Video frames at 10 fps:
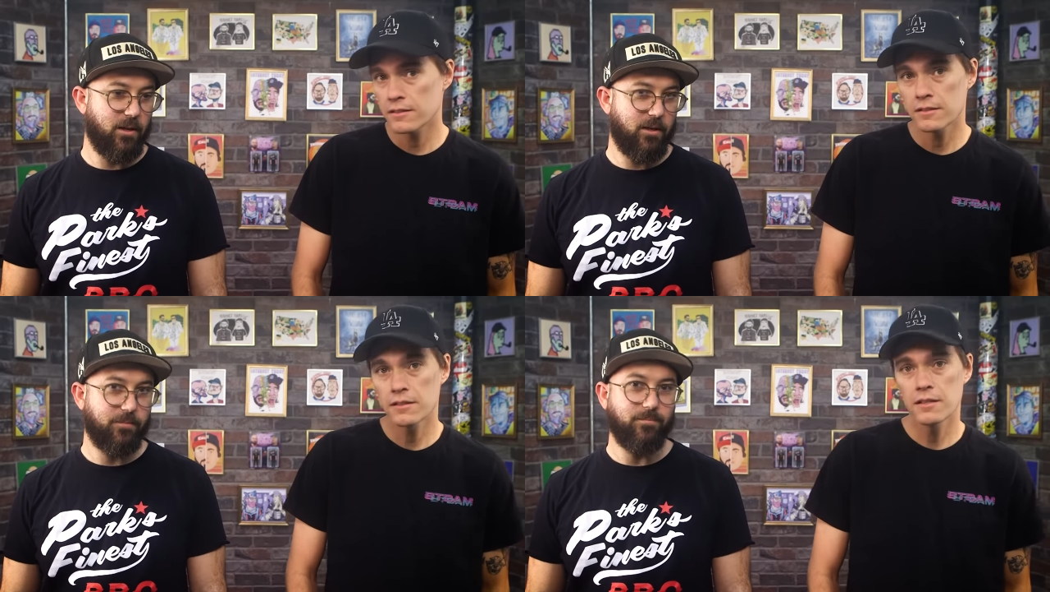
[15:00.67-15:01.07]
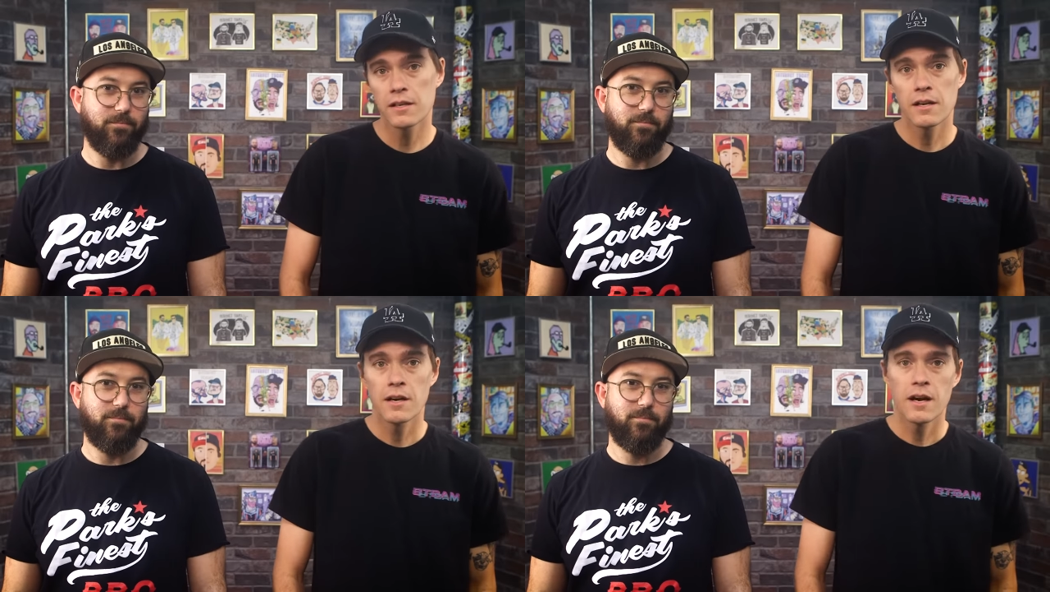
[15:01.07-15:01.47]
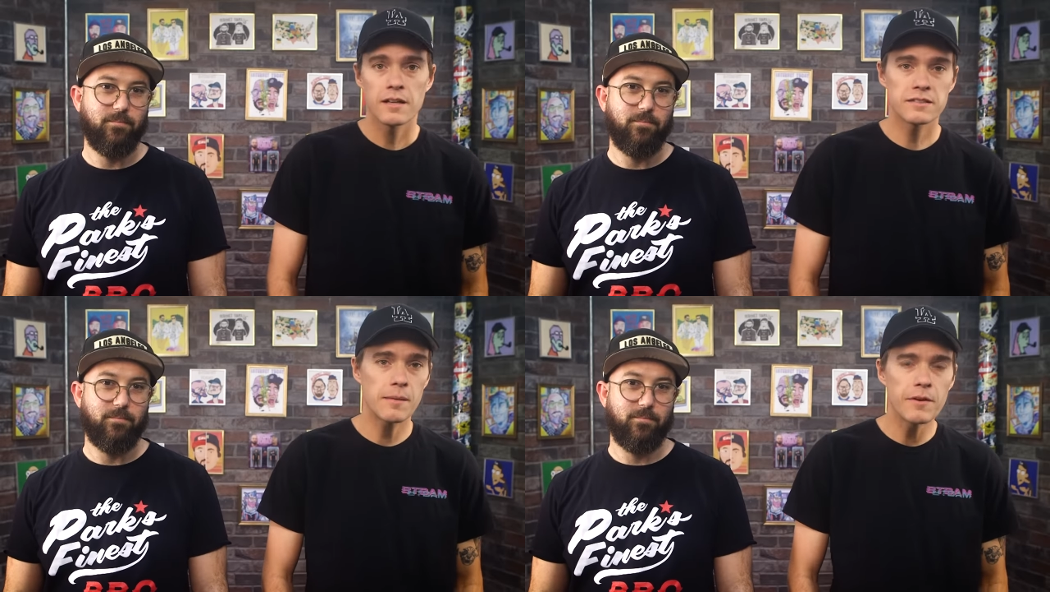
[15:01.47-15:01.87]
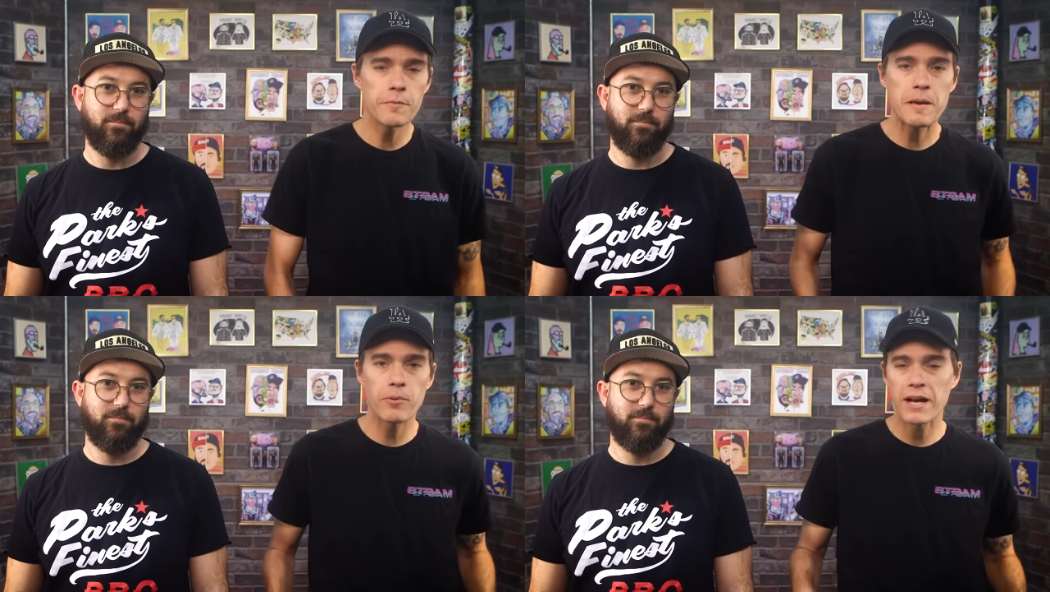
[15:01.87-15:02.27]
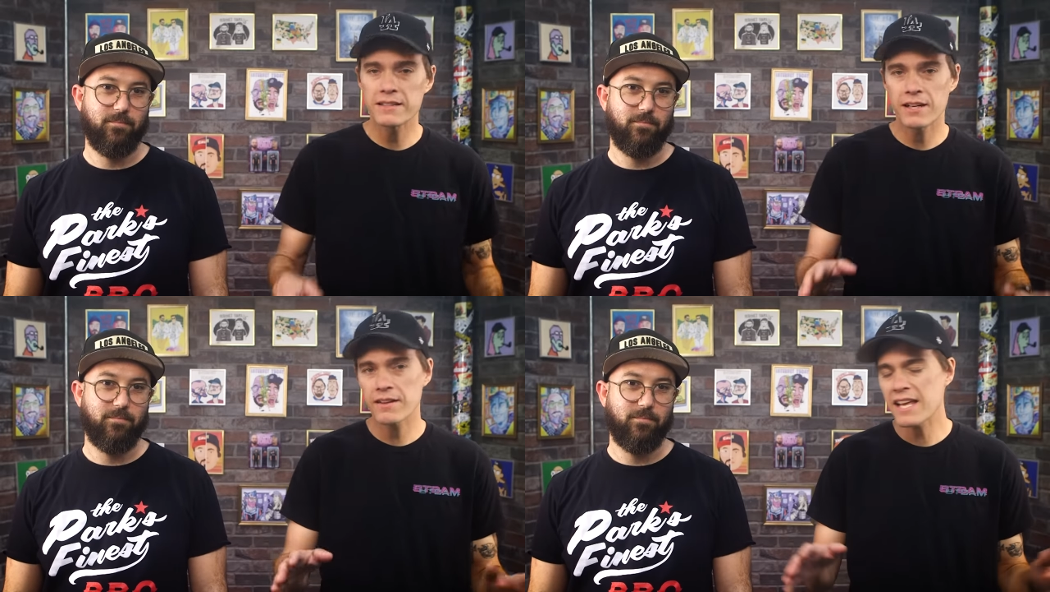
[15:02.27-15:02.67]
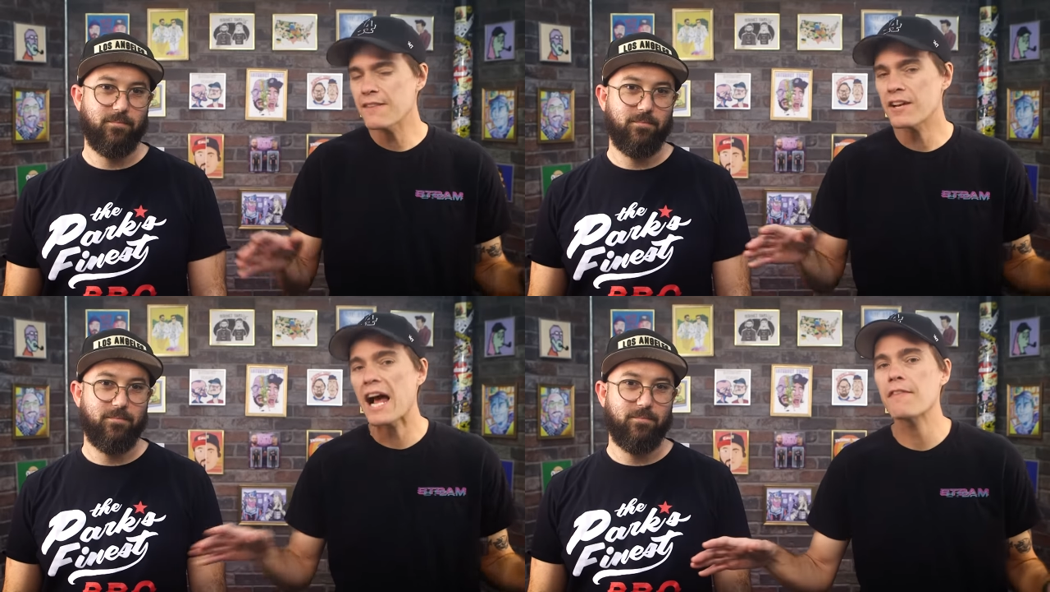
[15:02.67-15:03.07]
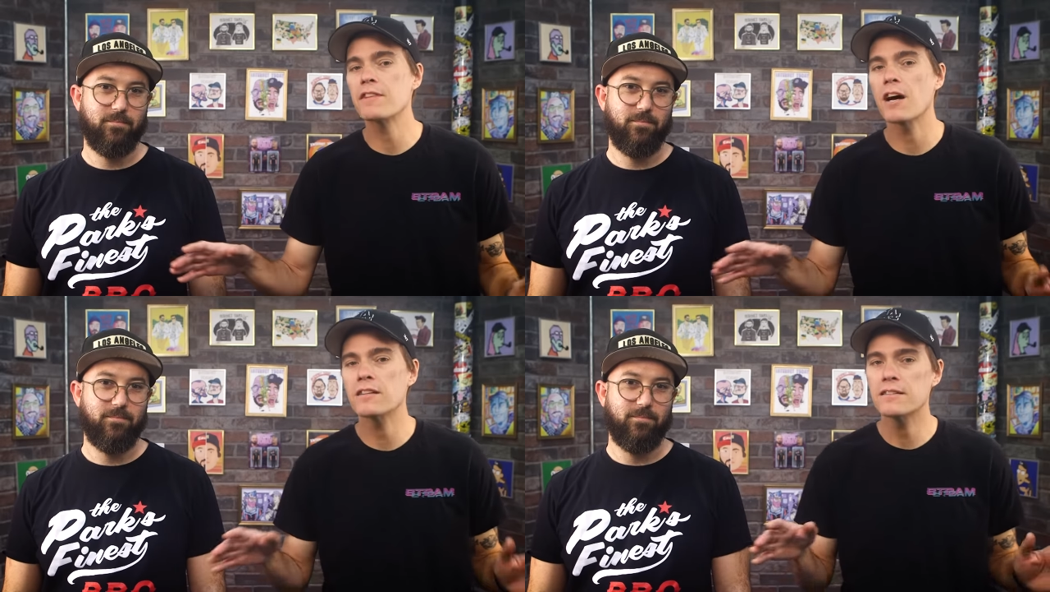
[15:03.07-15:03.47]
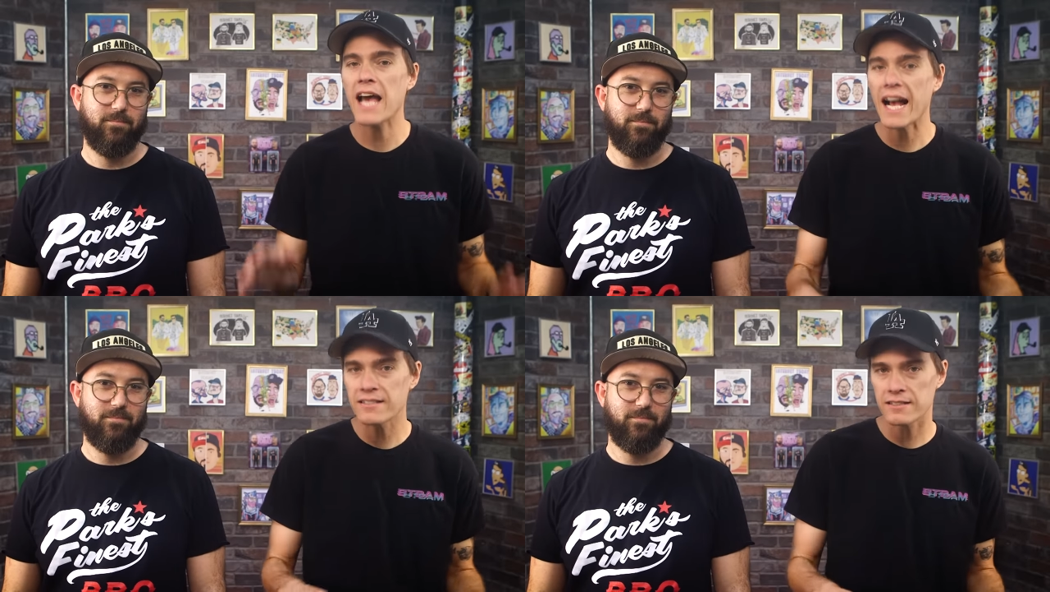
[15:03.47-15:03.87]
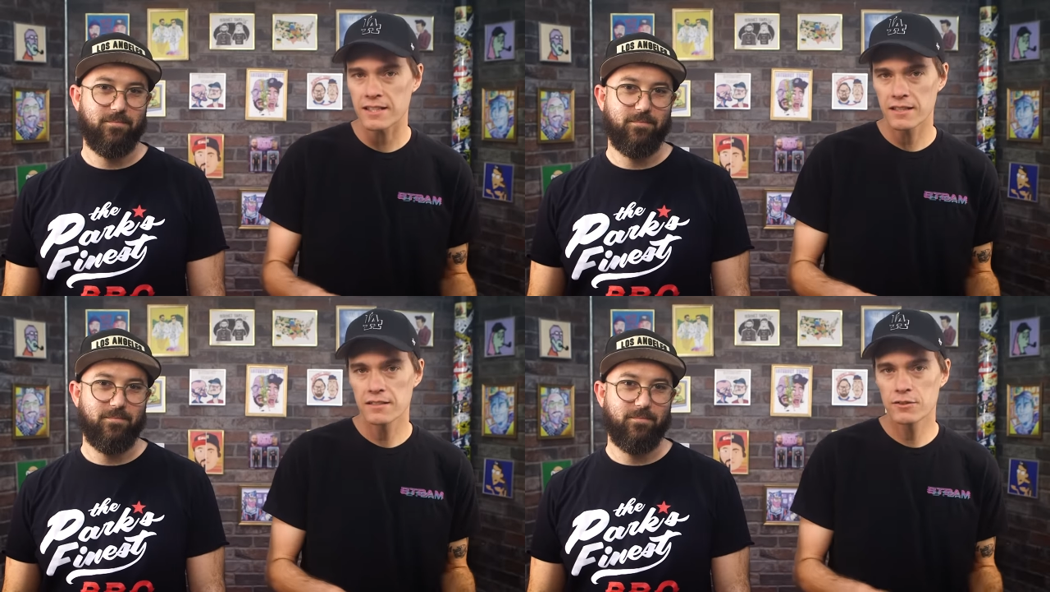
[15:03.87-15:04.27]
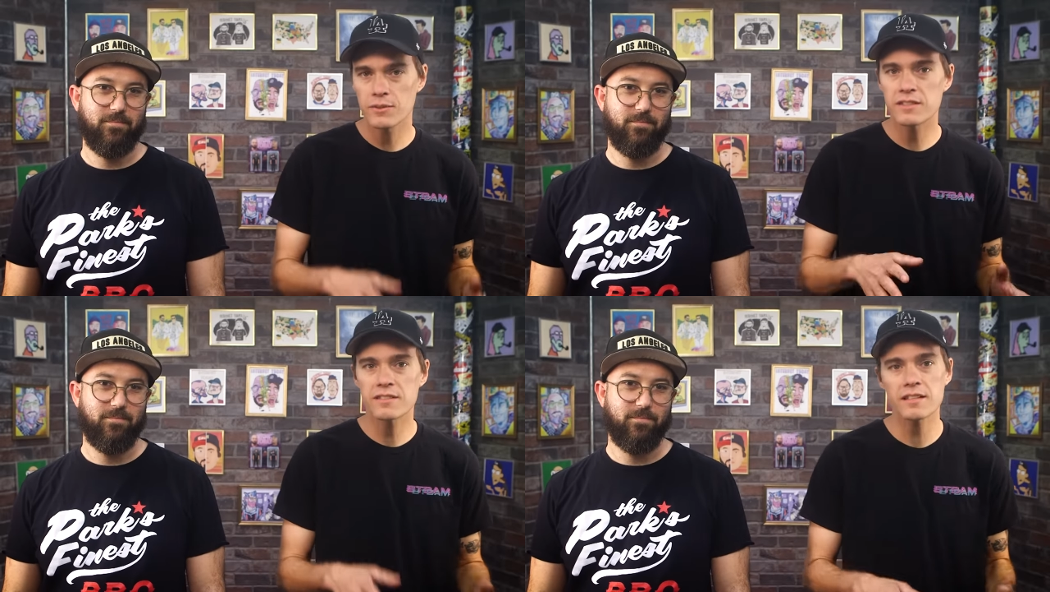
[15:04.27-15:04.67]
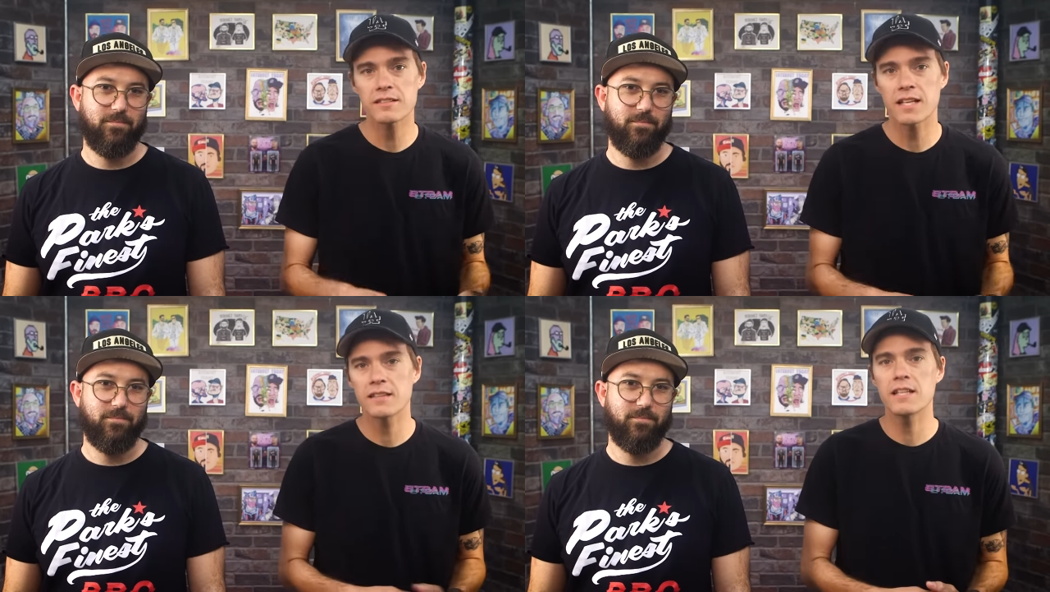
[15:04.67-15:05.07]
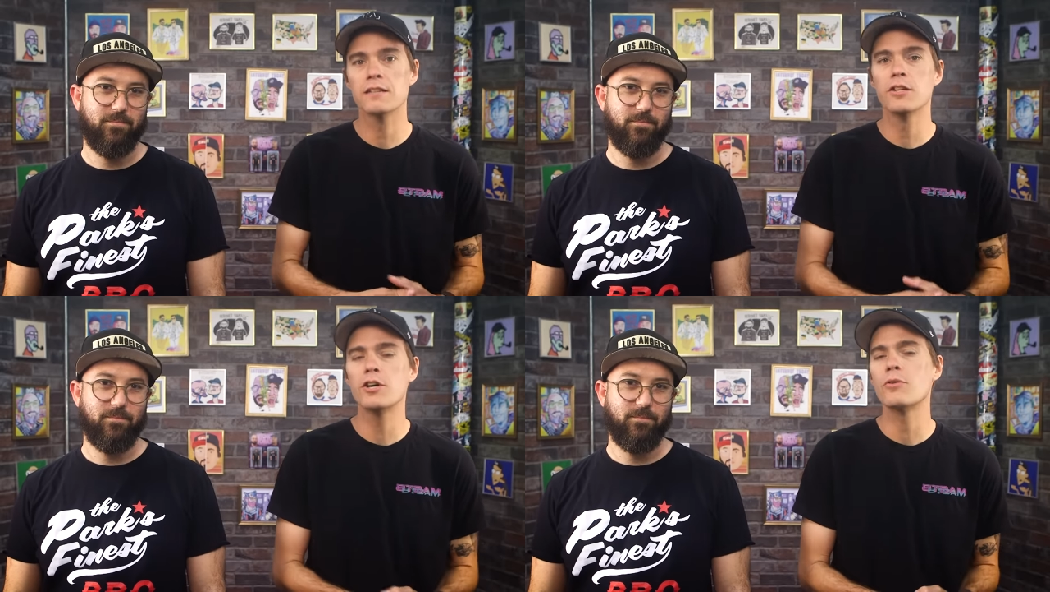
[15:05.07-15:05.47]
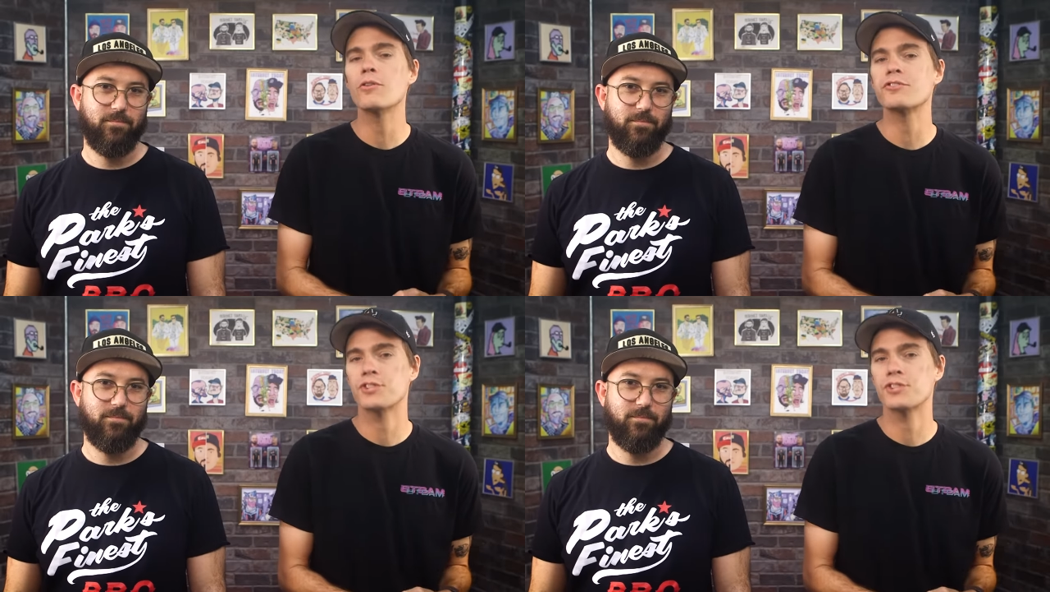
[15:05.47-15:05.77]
Speaker 1: Yeah. Some of the people out there, they even have the audacity to insist that the literal